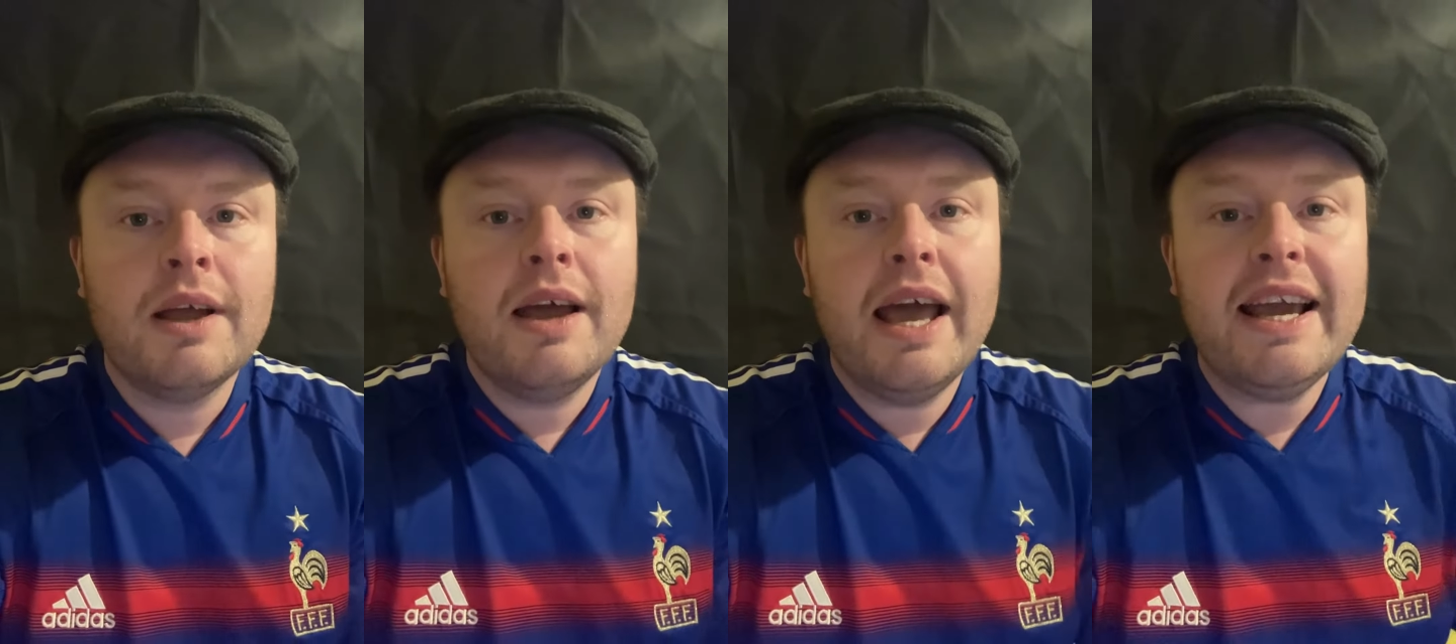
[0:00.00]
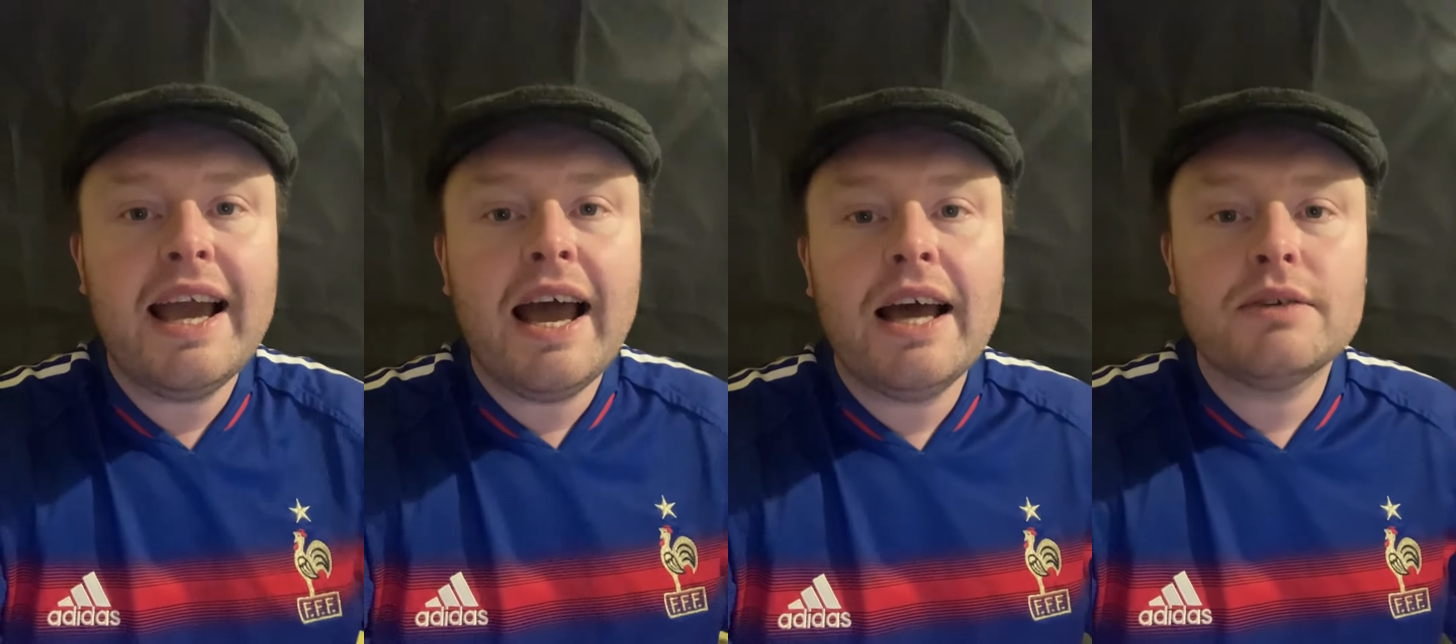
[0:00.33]
Hey
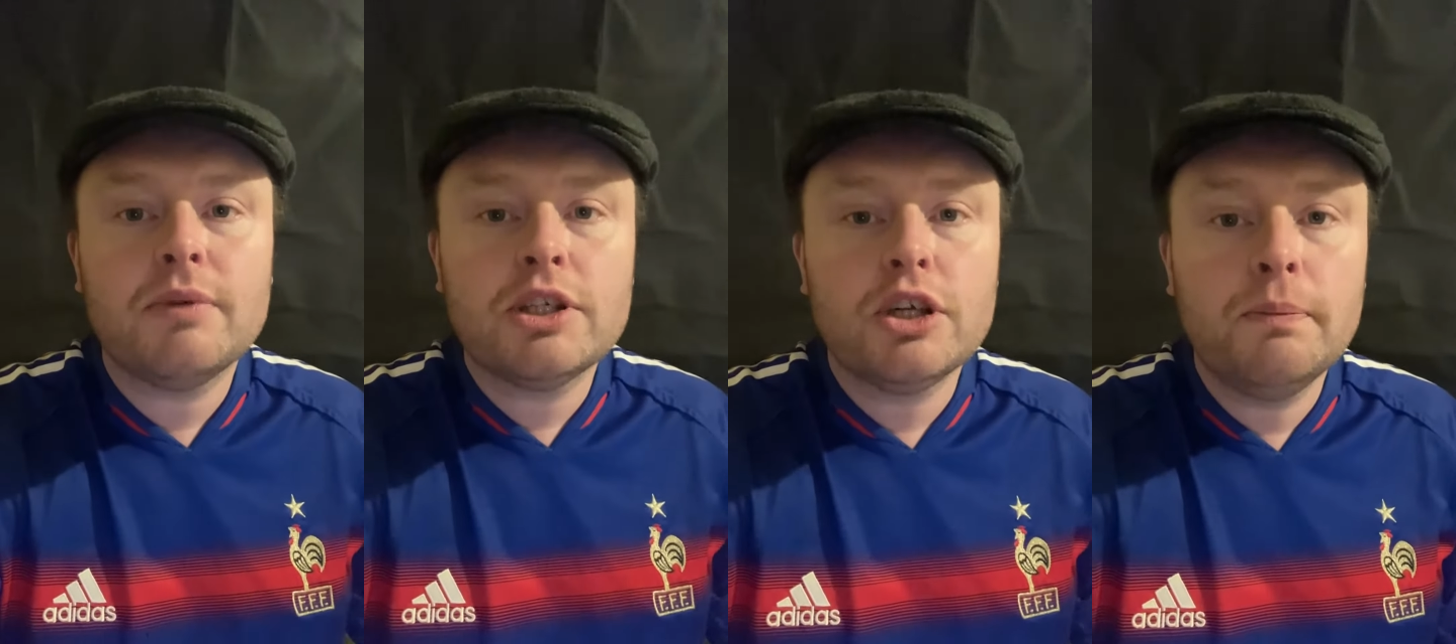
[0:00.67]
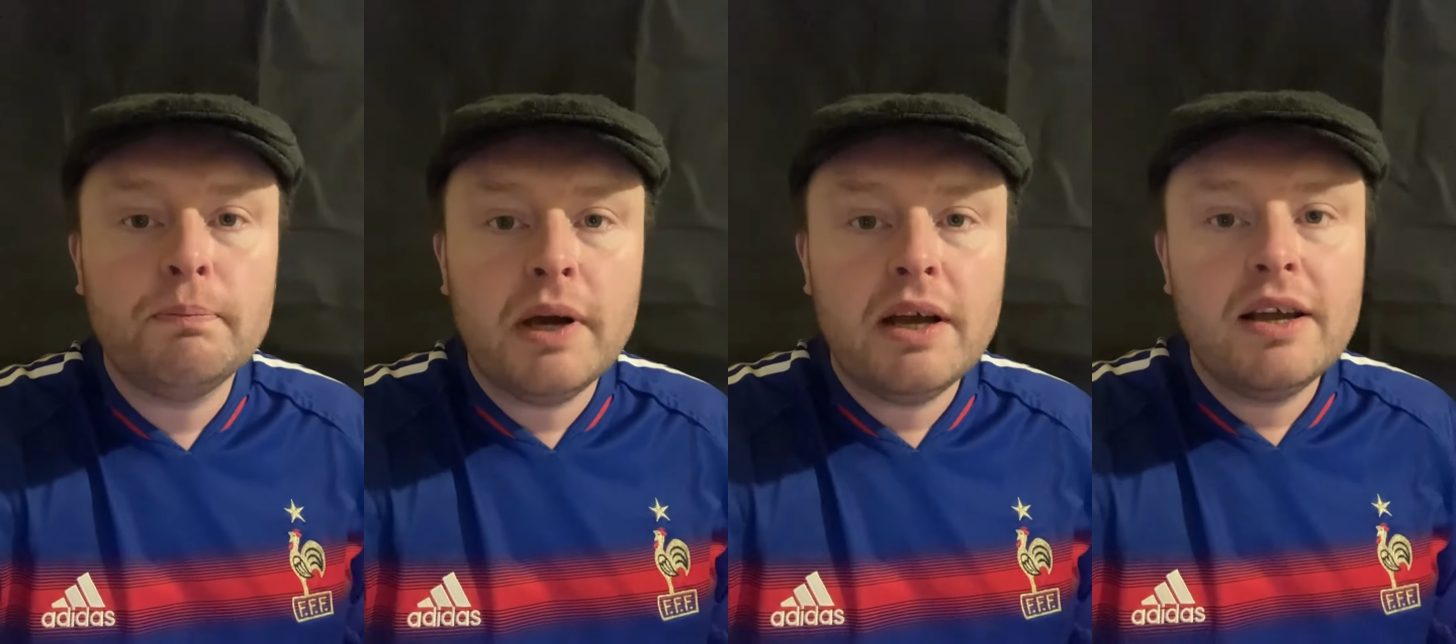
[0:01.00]
guys, what's
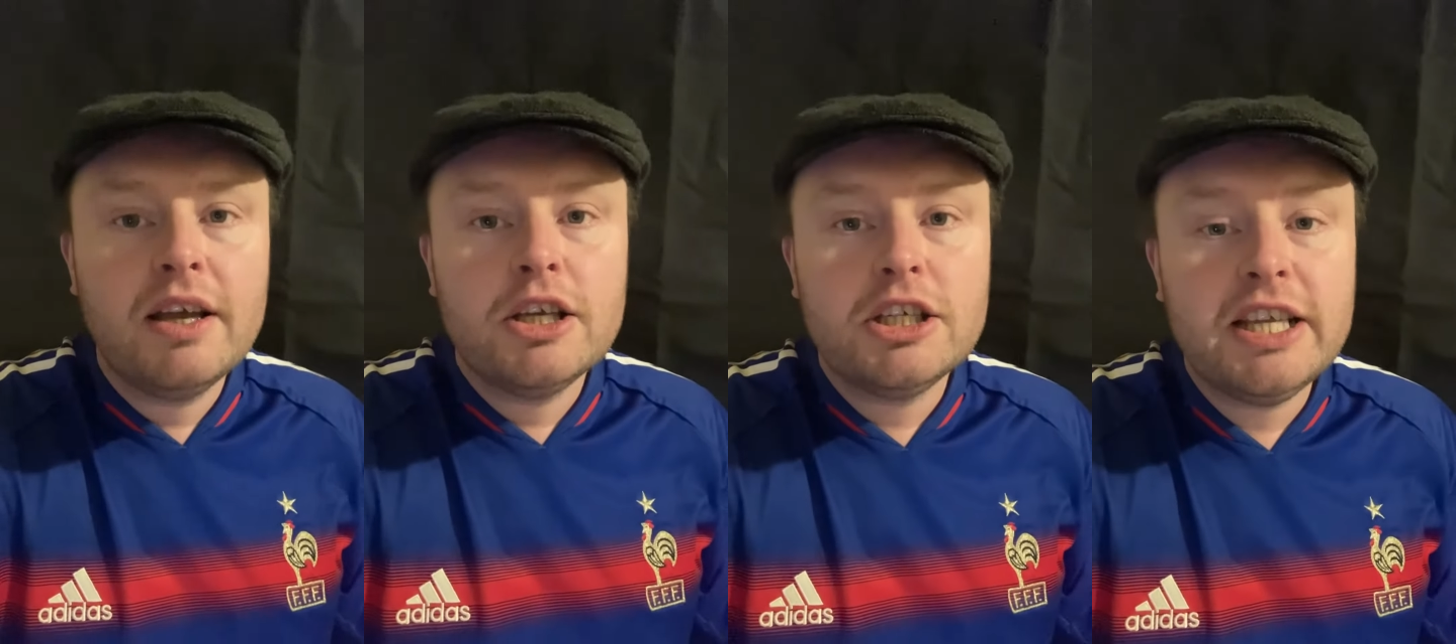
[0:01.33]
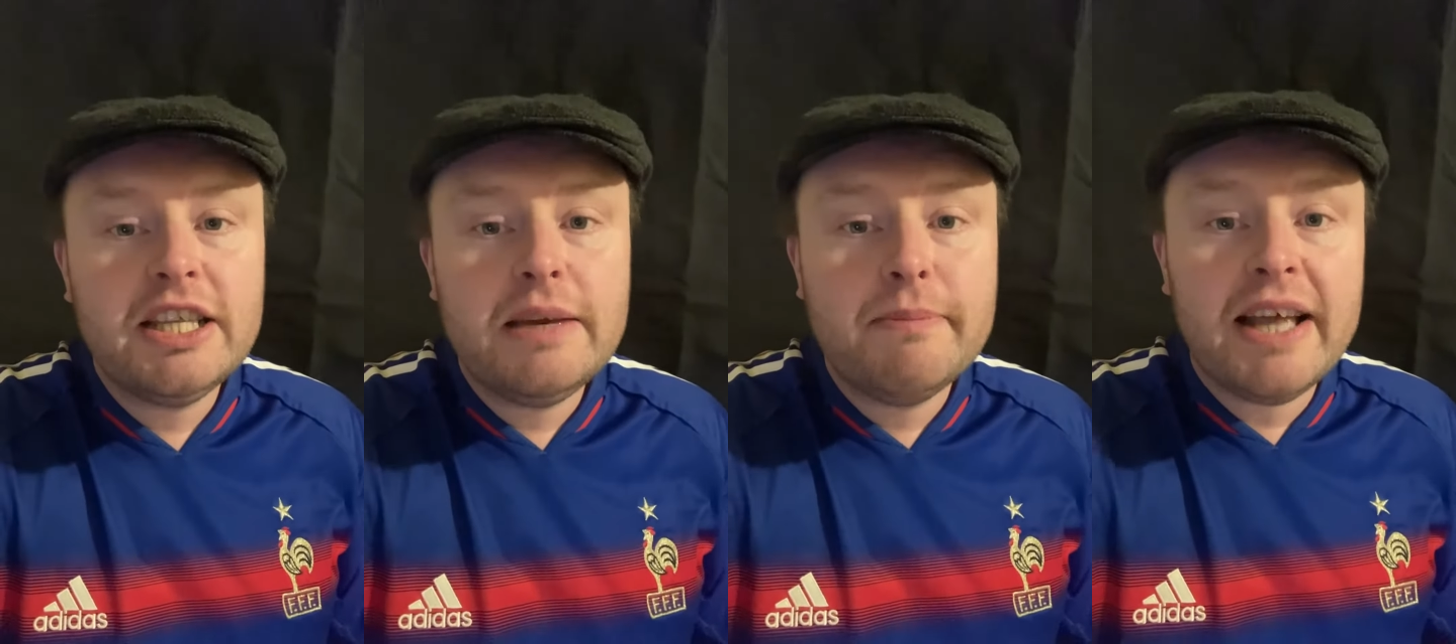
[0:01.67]
up?
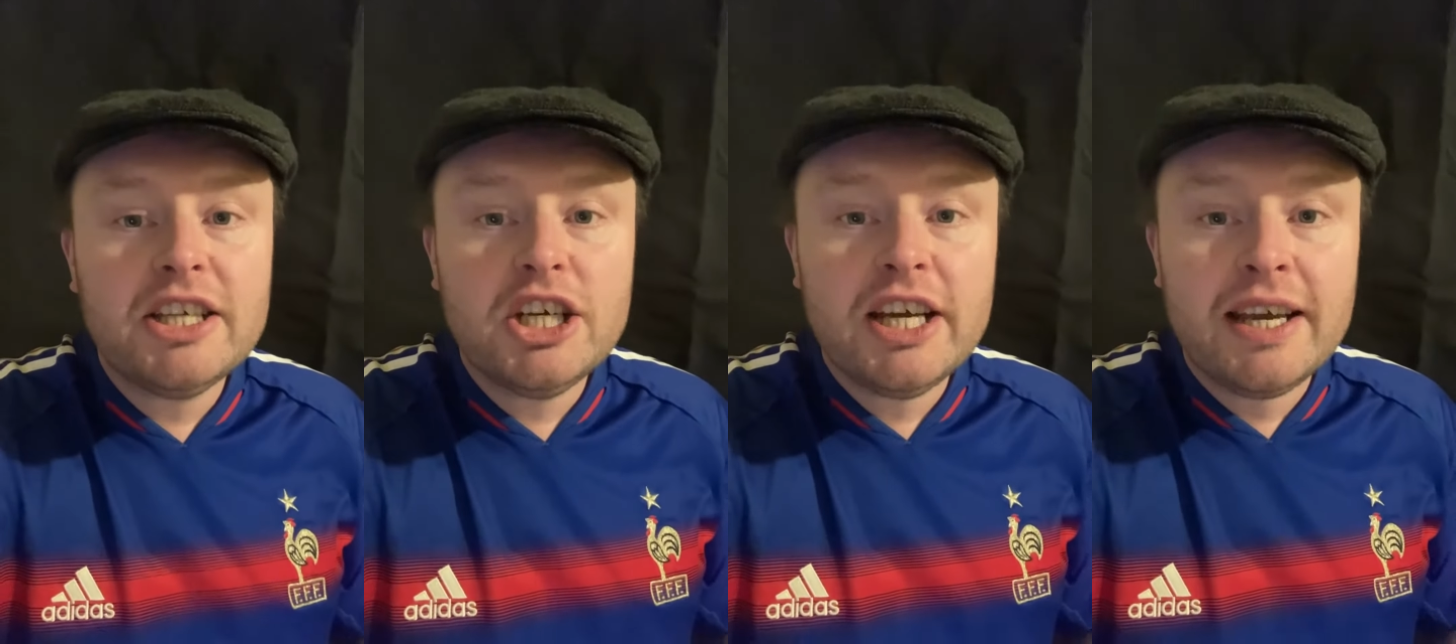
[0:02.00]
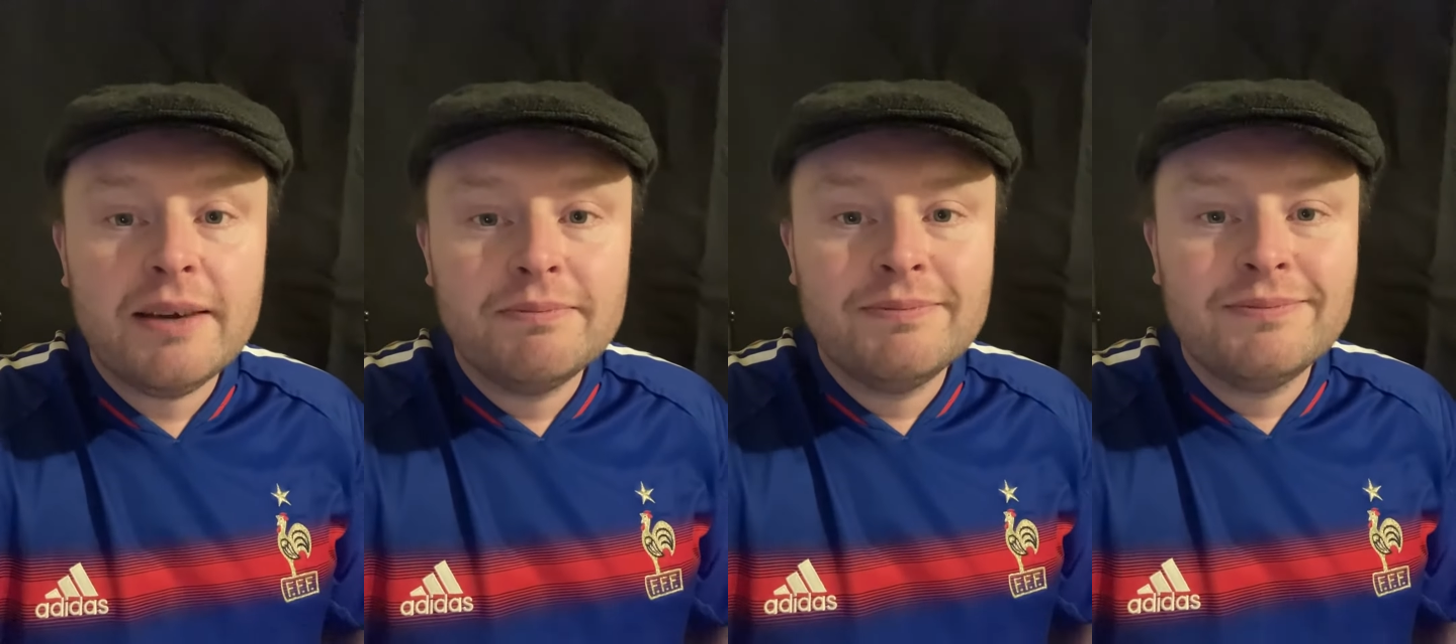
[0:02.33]
Zindi Magic.